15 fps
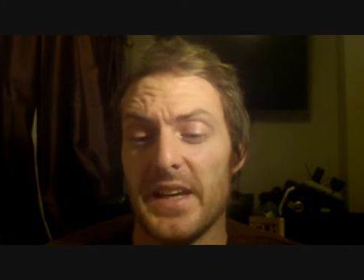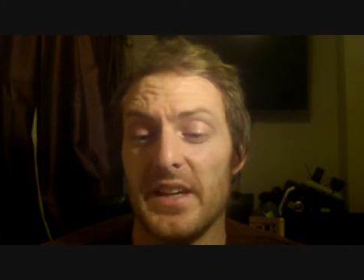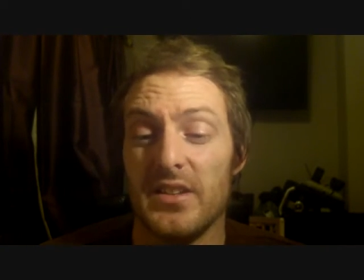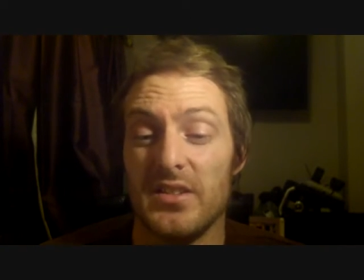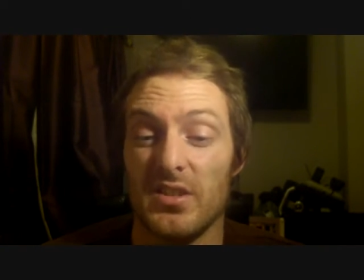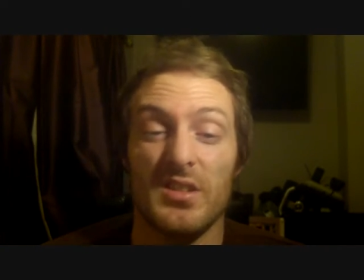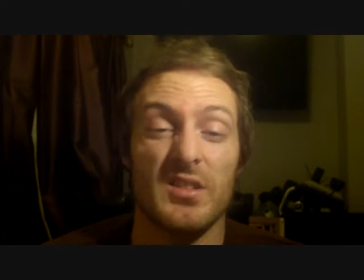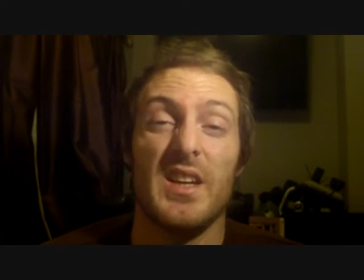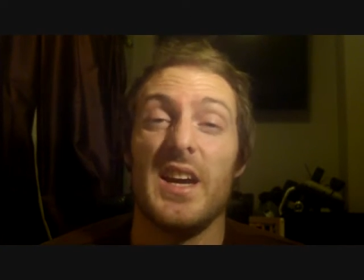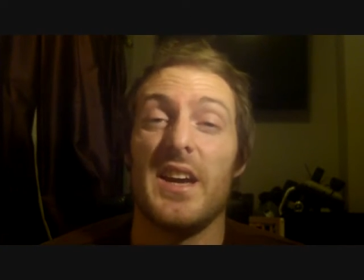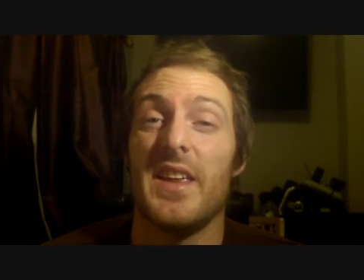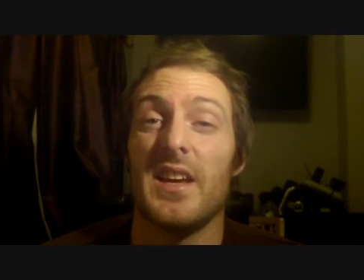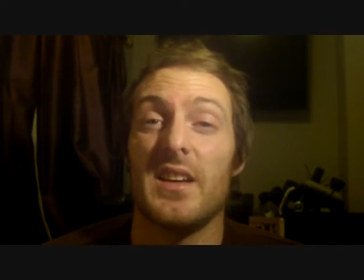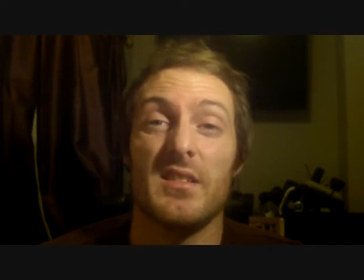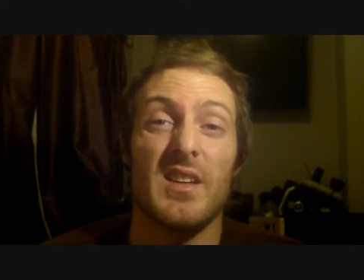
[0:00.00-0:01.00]
So
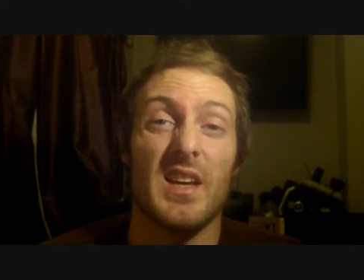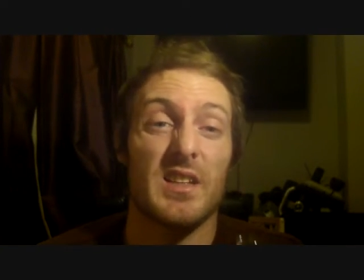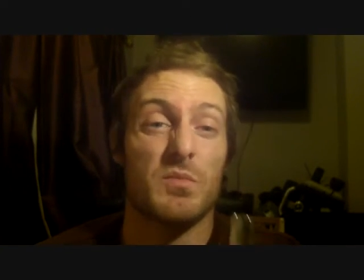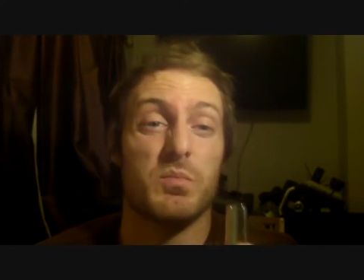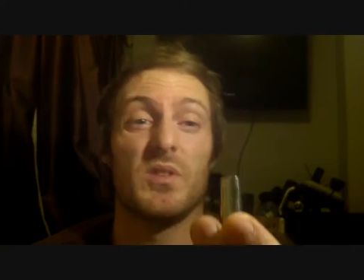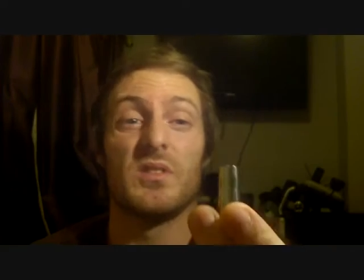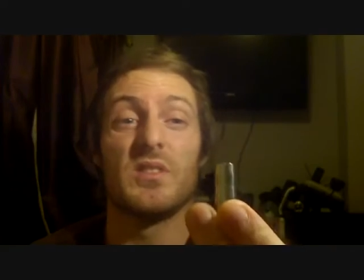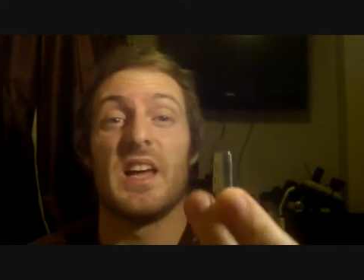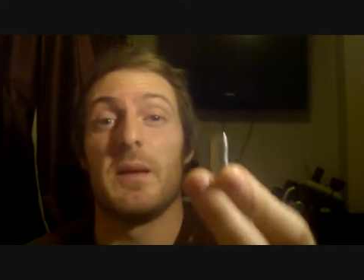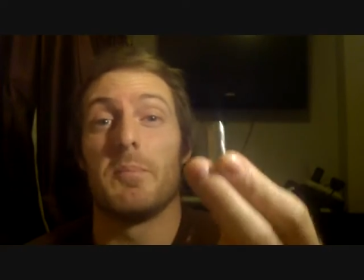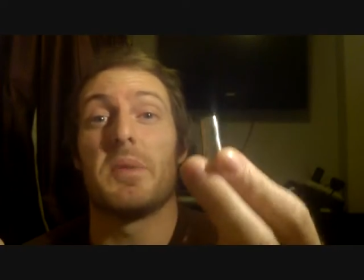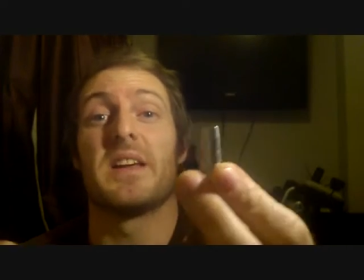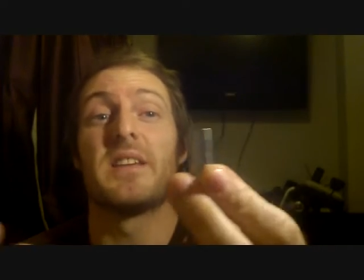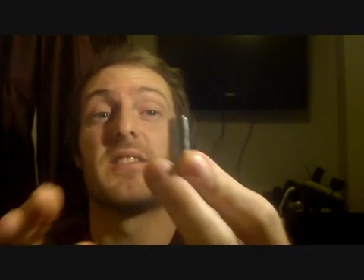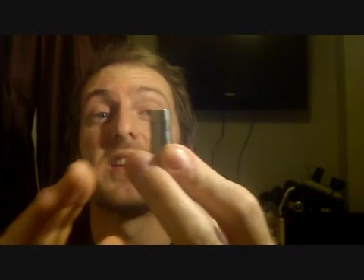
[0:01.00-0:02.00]
yeah, that's one, like,
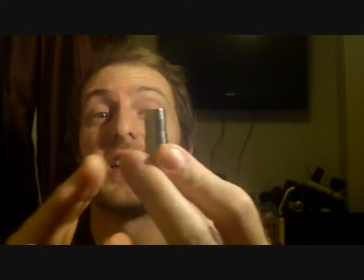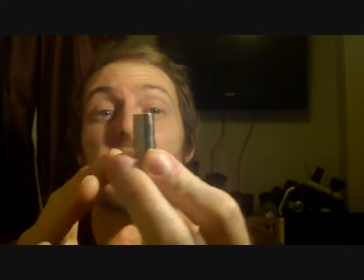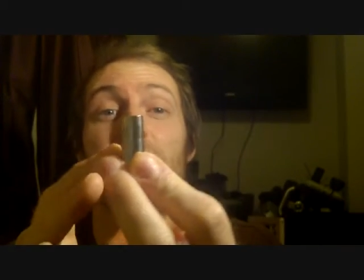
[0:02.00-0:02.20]
bad thing.